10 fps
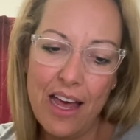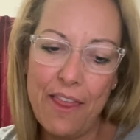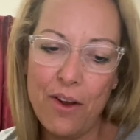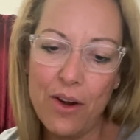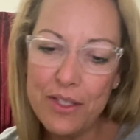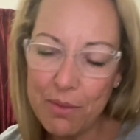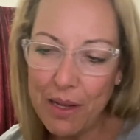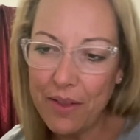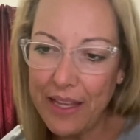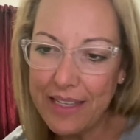There are some
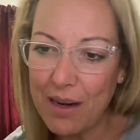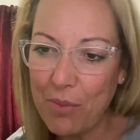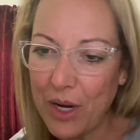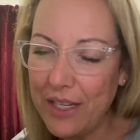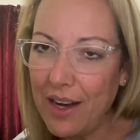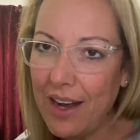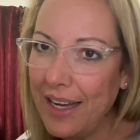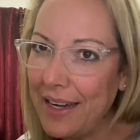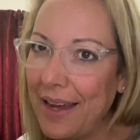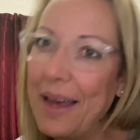other things that I'm working
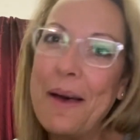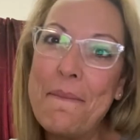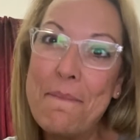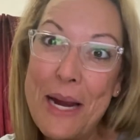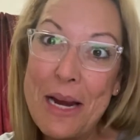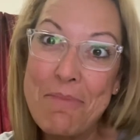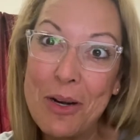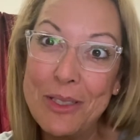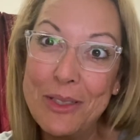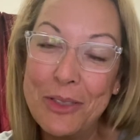on, being a
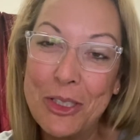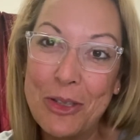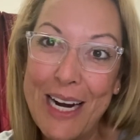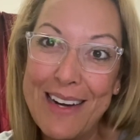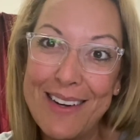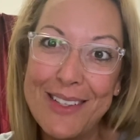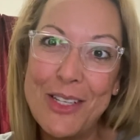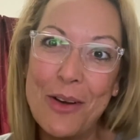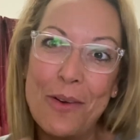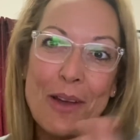personal trainer.
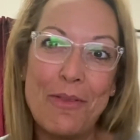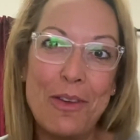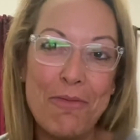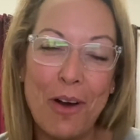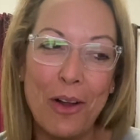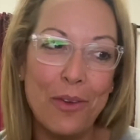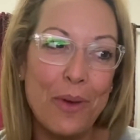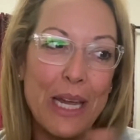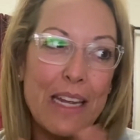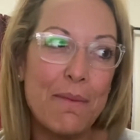So if you follow
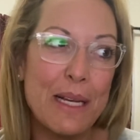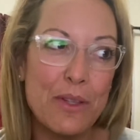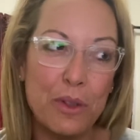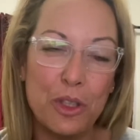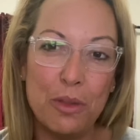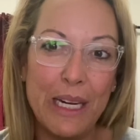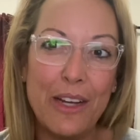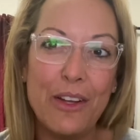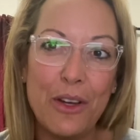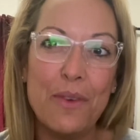any of my social
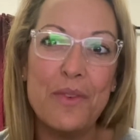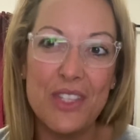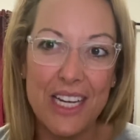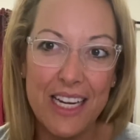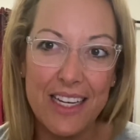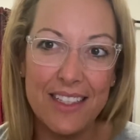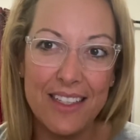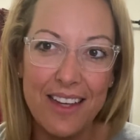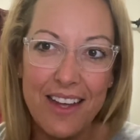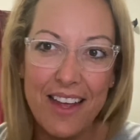media, you have
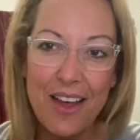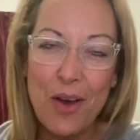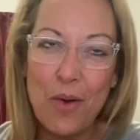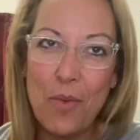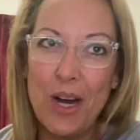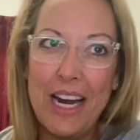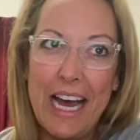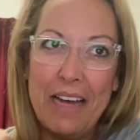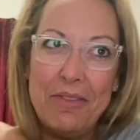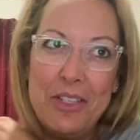seen what
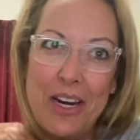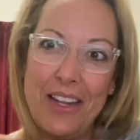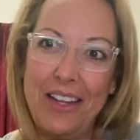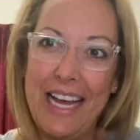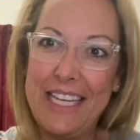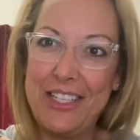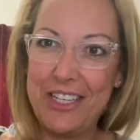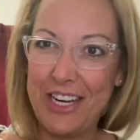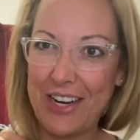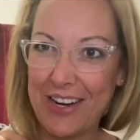I have done in the last
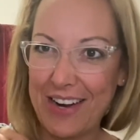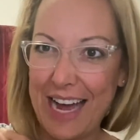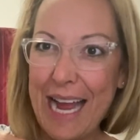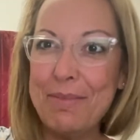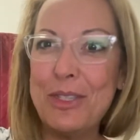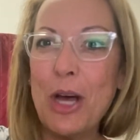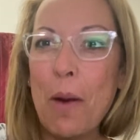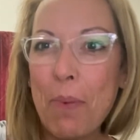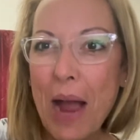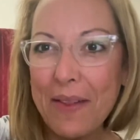year. I am so
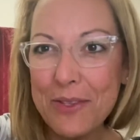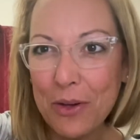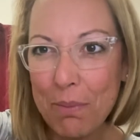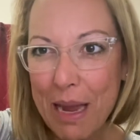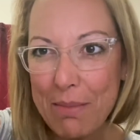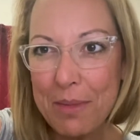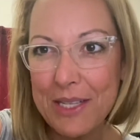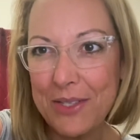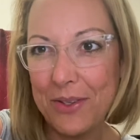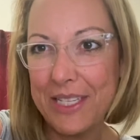proud of this little baby
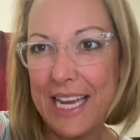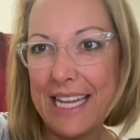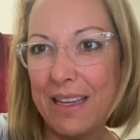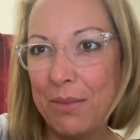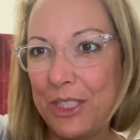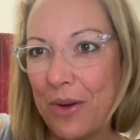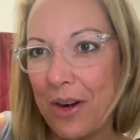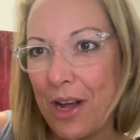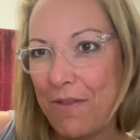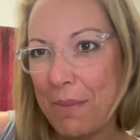muscle. Yes, I'm showing
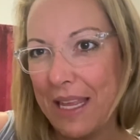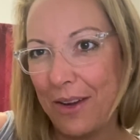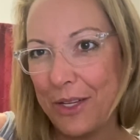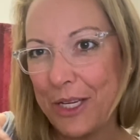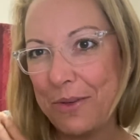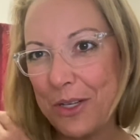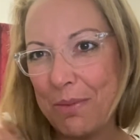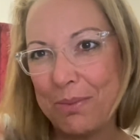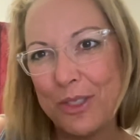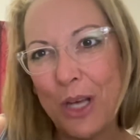it off on my little
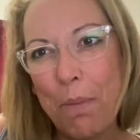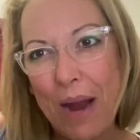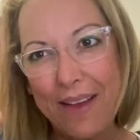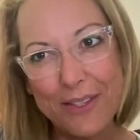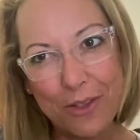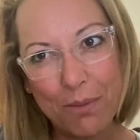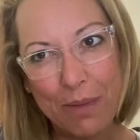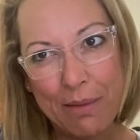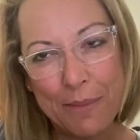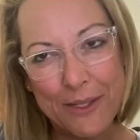YouTube. I'm so proud of this little
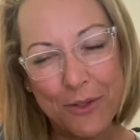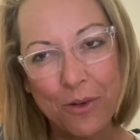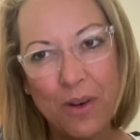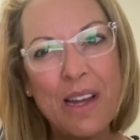baby muscle